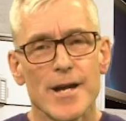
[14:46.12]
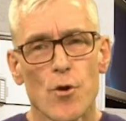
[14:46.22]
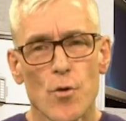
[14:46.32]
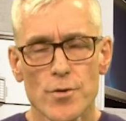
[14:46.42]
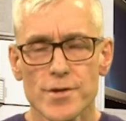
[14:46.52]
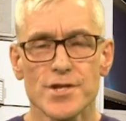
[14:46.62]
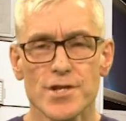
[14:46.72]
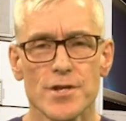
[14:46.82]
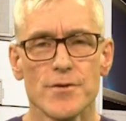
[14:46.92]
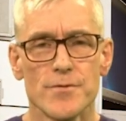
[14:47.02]
in order
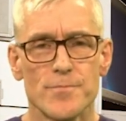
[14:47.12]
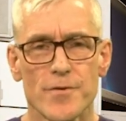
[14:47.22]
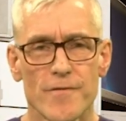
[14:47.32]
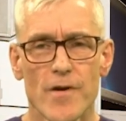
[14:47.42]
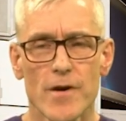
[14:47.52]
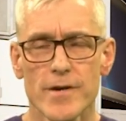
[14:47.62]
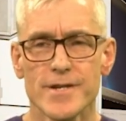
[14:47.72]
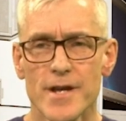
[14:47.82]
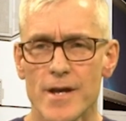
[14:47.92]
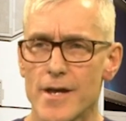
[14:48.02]
to
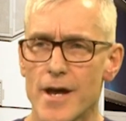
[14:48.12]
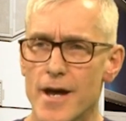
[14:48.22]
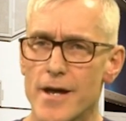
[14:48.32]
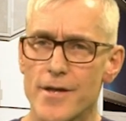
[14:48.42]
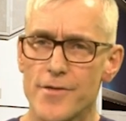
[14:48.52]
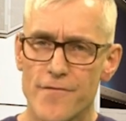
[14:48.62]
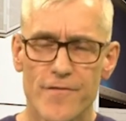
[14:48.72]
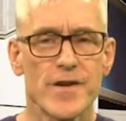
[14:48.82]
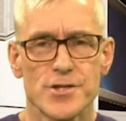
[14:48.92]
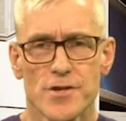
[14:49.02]
provide the
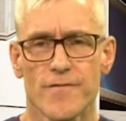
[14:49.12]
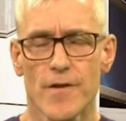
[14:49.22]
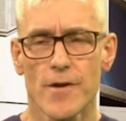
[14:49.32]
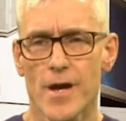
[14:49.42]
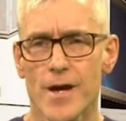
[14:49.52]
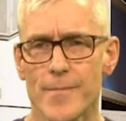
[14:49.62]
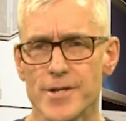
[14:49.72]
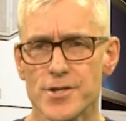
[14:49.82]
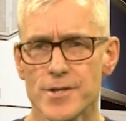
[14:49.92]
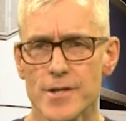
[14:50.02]
feature flow that I
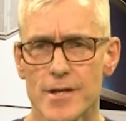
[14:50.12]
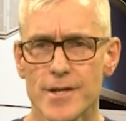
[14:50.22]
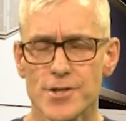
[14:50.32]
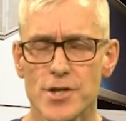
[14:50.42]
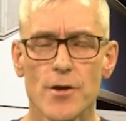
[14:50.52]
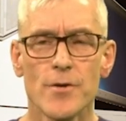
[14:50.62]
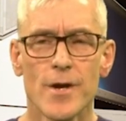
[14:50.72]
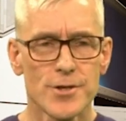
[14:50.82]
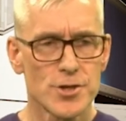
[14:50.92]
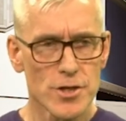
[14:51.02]
mentioned earlier. So
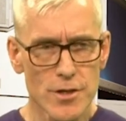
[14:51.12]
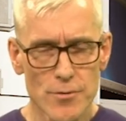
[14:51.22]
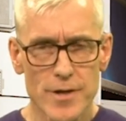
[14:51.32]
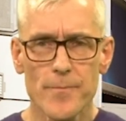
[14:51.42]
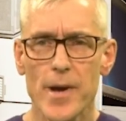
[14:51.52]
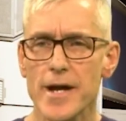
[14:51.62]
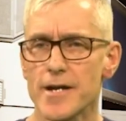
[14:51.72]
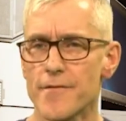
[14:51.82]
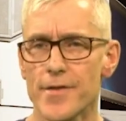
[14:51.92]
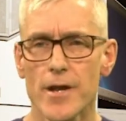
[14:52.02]
just looking
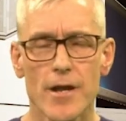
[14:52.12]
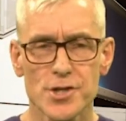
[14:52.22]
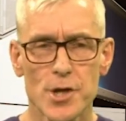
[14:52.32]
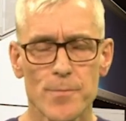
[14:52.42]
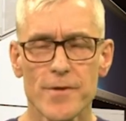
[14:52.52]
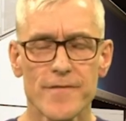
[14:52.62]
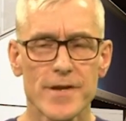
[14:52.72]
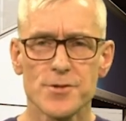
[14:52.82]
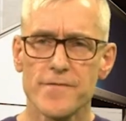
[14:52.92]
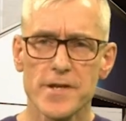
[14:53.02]
back over the last couple of
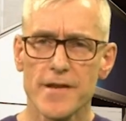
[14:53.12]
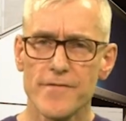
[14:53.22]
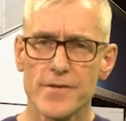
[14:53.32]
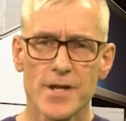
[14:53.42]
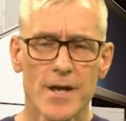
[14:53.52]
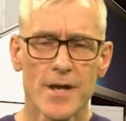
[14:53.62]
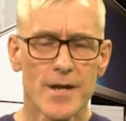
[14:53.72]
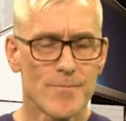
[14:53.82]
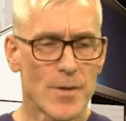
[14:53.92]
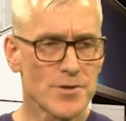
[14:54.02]
years, we've delivered
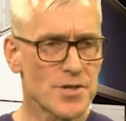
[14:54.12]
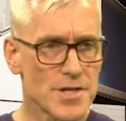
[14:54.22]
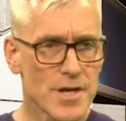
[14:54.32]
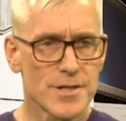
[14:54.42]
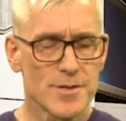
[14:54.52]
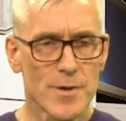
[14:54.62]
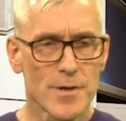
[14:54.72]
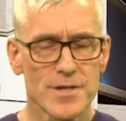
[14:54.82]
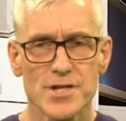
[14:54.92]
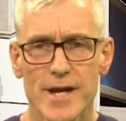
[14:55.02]

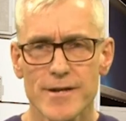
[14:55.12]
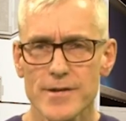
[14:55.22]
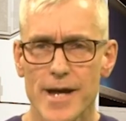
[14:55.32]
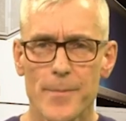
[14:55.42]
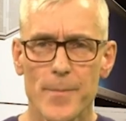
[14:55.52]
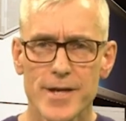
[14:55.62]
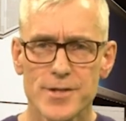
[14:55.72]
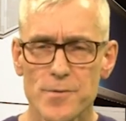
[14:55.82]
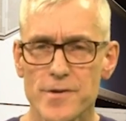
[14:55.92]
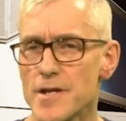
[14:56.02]
multi-stage, multi-channel
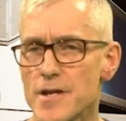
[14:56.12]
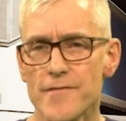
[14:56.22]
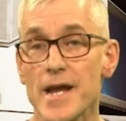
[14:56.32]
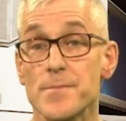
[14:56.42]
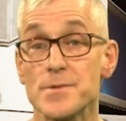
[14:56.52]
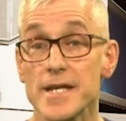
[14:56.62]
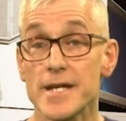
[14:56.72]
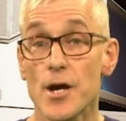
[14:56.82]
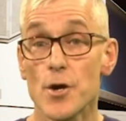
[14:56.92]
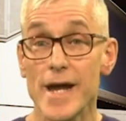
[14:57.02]
campaigns. We've delivered
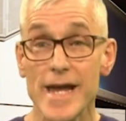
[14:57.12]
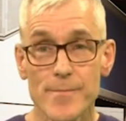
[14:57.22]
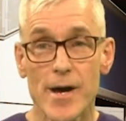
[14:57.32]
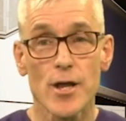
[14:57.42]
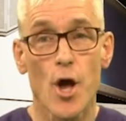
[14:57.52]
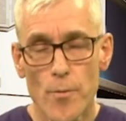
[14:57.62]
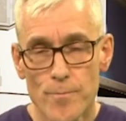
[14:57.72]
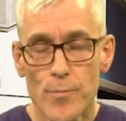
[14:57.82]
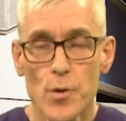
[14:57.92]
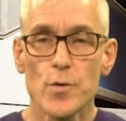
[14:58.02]
Apteco email
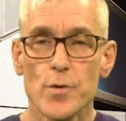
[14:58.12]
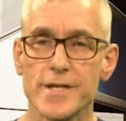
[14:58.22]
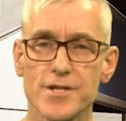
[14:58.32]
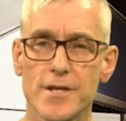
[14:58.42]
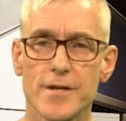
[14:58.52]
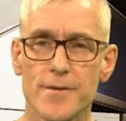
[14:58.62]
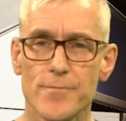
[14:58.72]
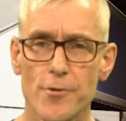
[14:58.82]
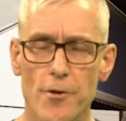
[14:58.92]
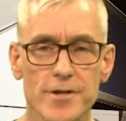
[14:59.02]
on board inside the
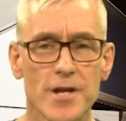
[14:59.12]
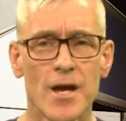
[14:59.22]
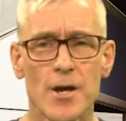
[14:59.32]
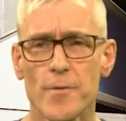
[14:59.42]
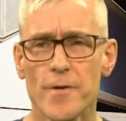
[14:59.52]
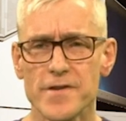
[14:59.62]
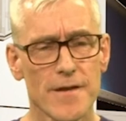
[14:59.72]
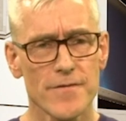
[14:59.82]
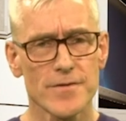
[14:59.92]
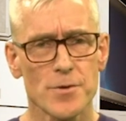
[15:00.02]
product. We've
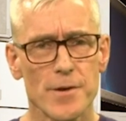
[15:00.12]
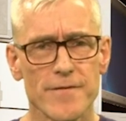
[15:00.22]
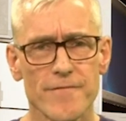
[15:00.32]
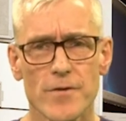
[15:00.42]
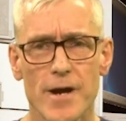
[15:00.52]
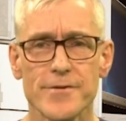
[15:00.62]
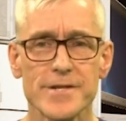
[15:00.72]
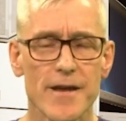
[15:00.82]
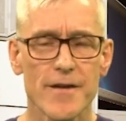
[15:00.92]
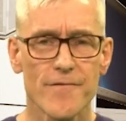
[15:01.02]
delivered
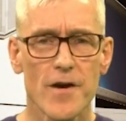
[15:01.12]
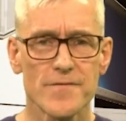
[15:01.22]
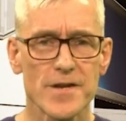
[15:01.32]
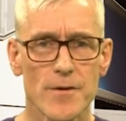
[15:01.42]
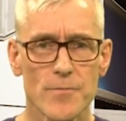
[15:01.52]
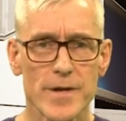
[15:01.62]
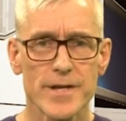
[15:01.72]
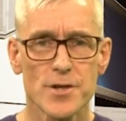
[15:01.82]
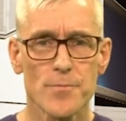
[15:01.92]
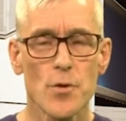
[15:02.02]
24-hour-a-day,
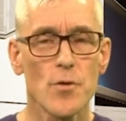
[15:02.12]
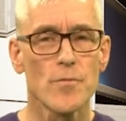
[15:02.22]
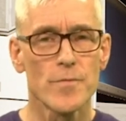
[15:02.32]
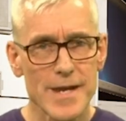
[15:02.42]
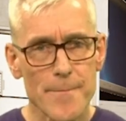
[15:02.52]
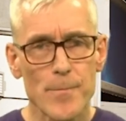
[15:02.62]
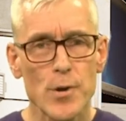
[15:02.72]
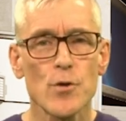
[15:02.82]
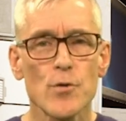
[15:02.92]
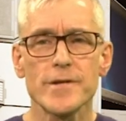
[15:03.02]
5-day-a-week support with an
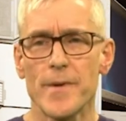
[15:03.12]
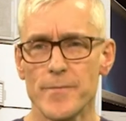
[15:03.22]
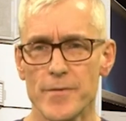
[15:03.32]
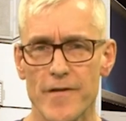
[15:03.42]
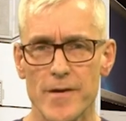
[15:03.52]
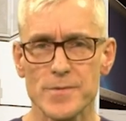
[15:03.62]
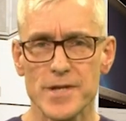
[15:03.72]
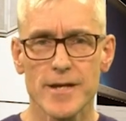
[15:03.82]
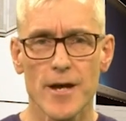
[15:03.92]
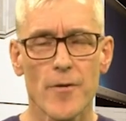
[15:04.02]
employed member of
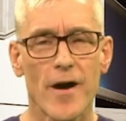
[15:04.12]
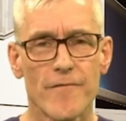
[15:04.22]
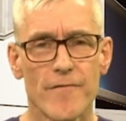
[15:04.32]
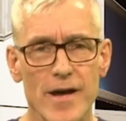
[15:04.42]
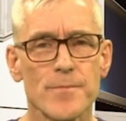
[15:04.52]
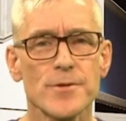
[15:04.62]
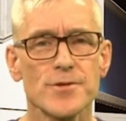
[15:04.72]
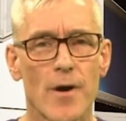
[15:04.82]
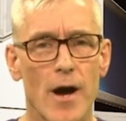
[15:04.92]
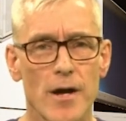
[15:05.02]
Apteco
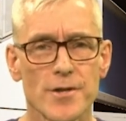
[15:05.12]
available to